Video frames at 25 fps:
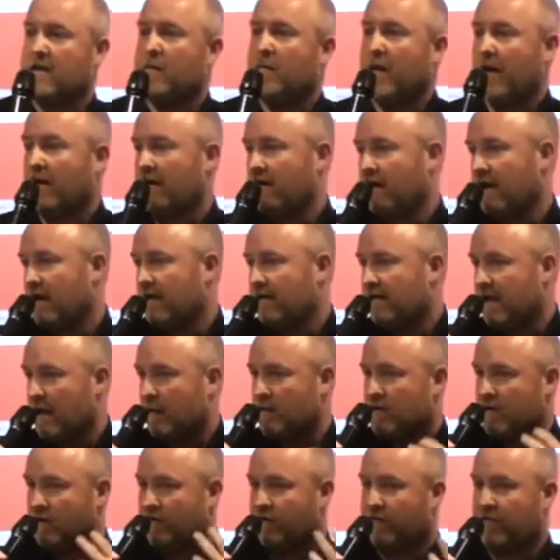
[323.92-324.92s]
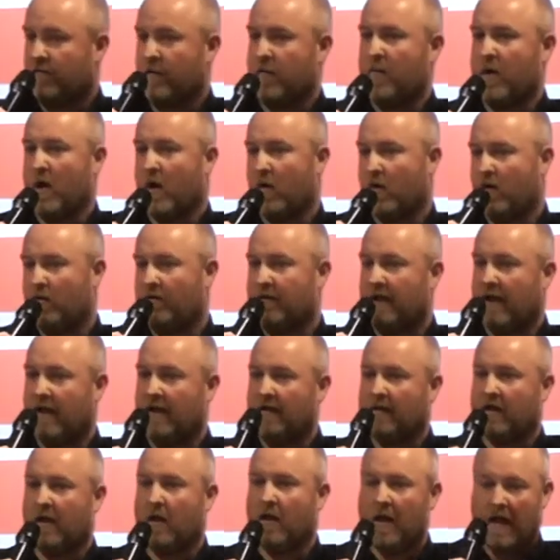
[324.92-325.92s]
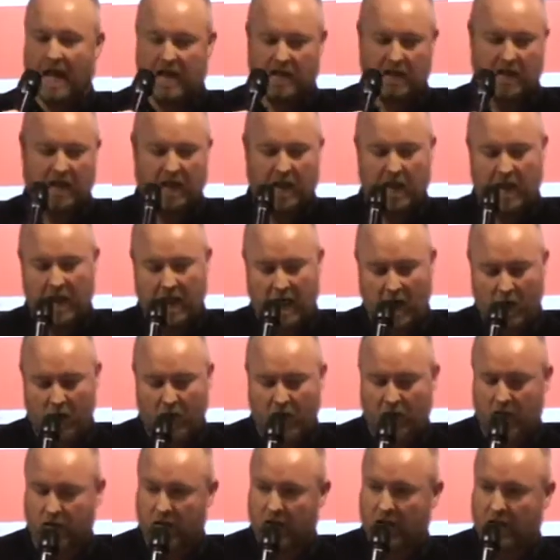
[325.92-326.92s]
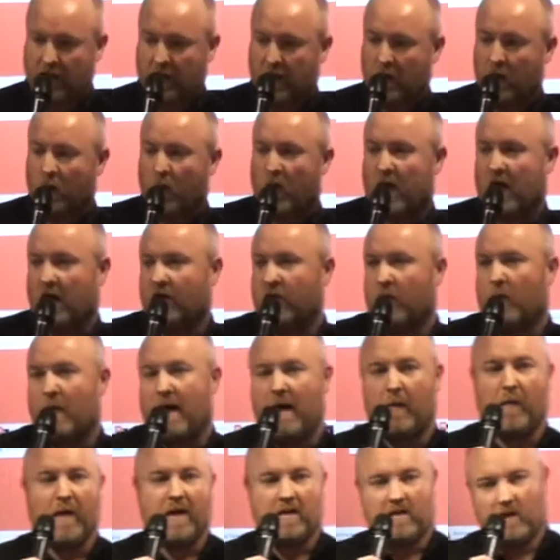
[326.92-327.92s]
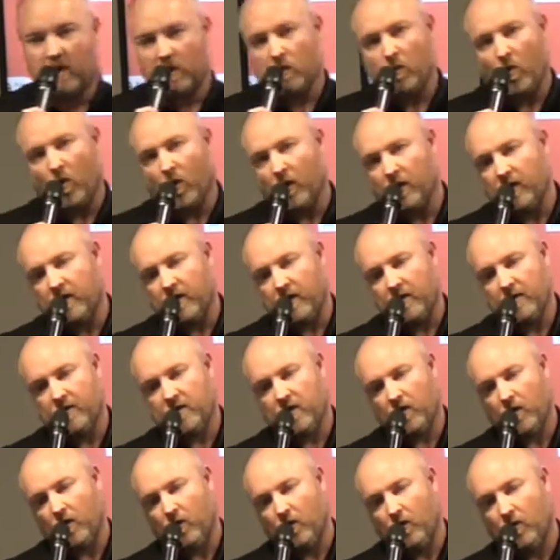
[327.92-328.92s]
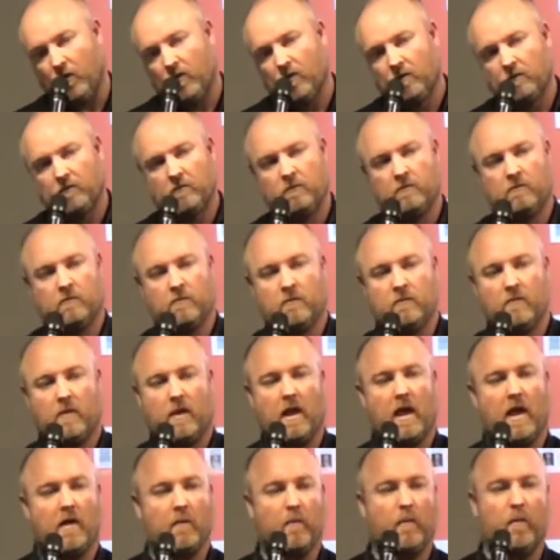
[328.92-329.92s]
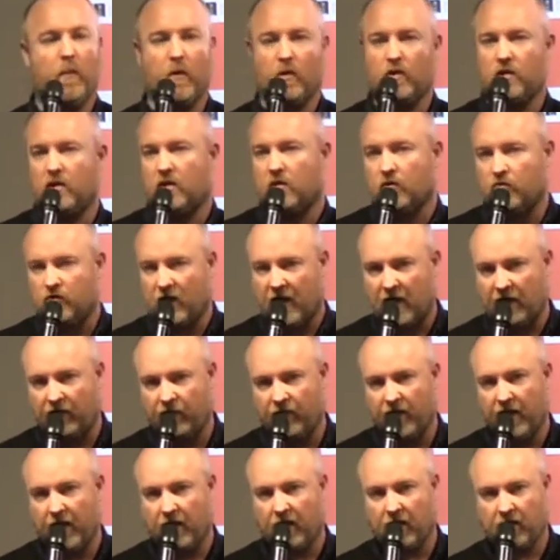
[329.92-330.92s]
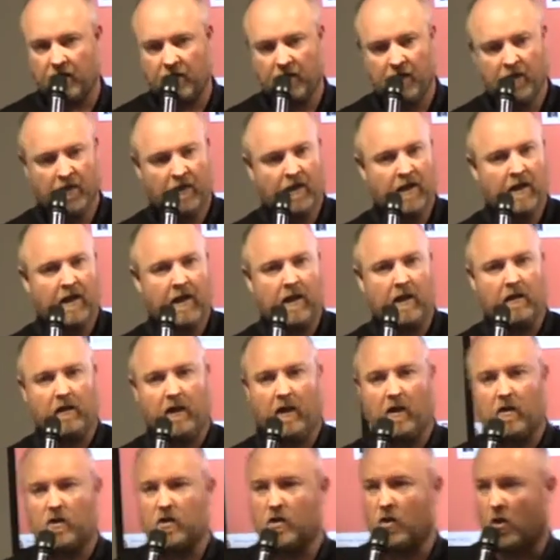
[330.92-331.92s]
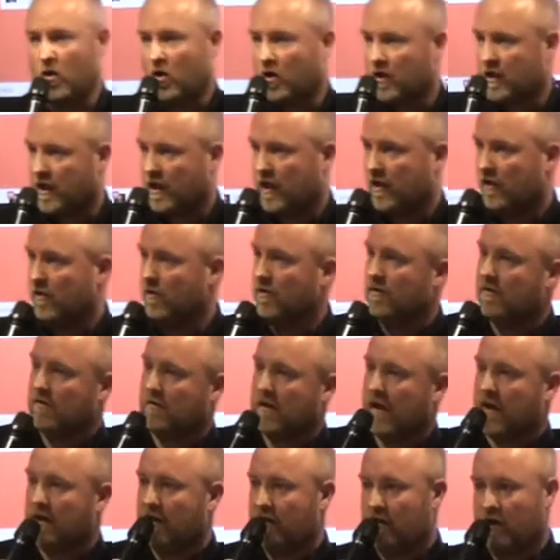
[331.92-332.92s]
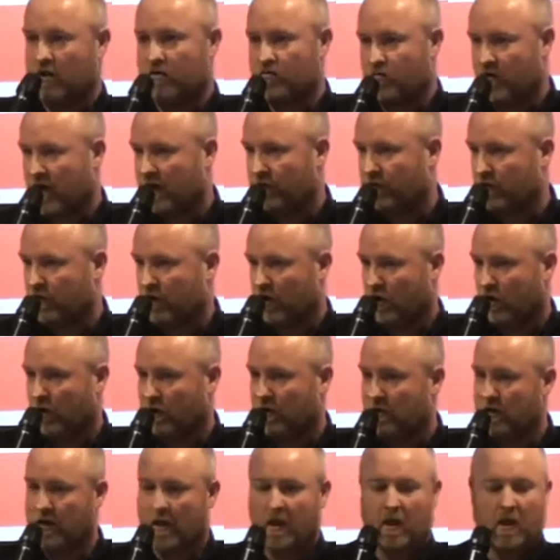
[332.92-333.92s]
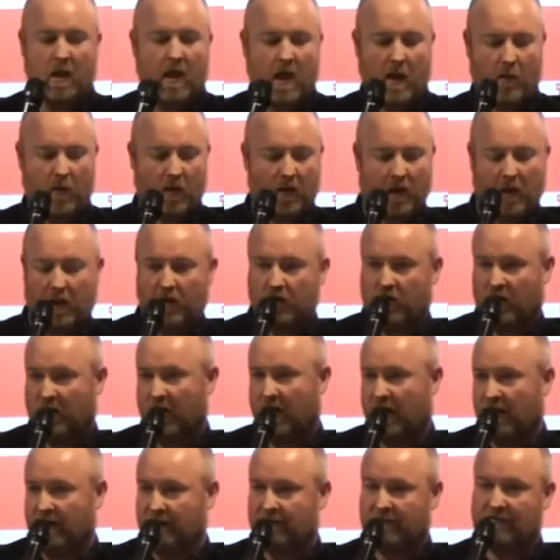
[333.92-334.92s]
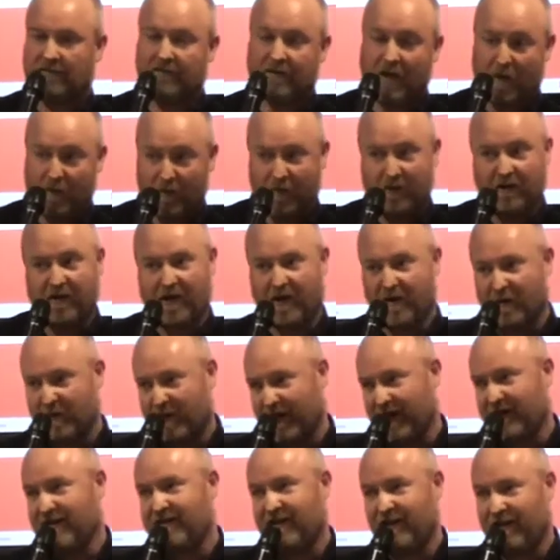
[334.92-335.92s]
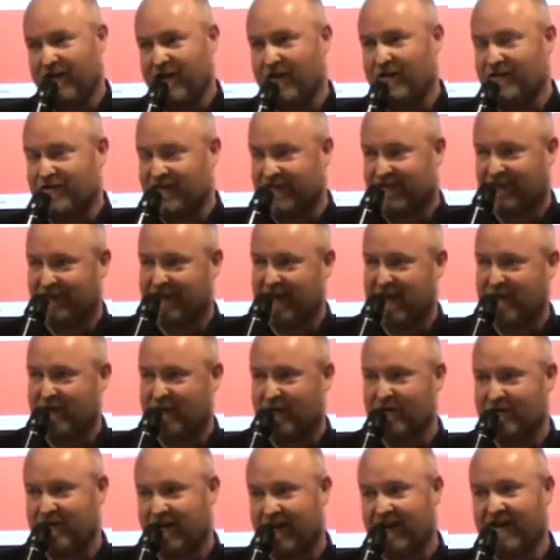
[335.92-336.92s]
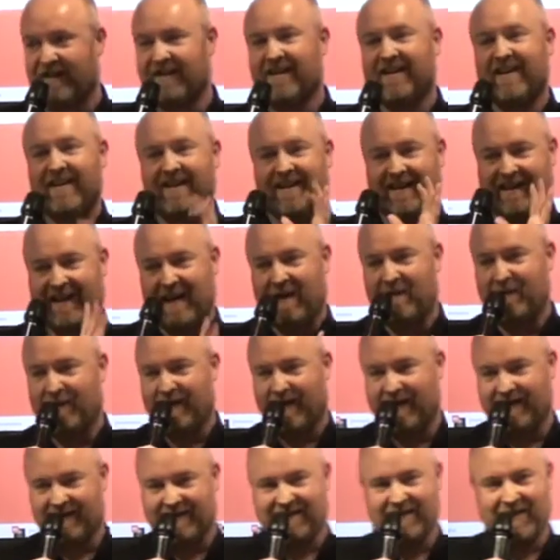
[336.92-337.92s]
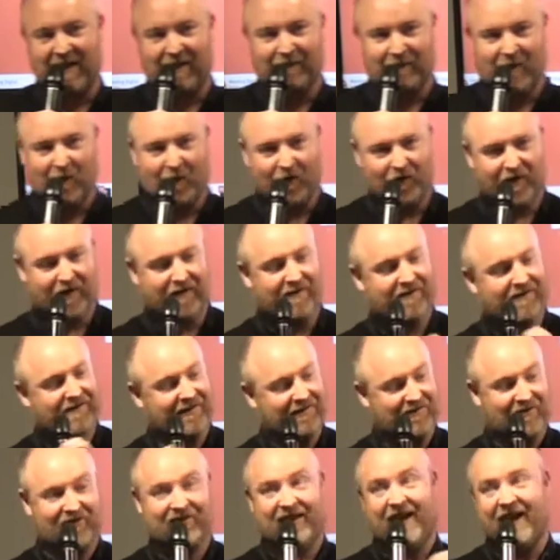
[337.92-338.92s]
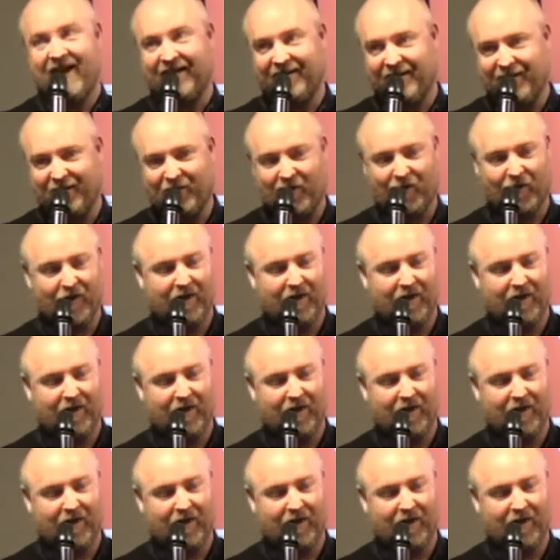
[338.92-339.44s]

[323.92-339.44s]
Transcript: the big thing in terms of the power of data, and that's kind of how whenever my business wanted to get a boost in traffic, clear stock out, increase revenue. I would literally, I wouldn't cut and paste 3,000 odd emails again. I kept that as a saved audience and just added to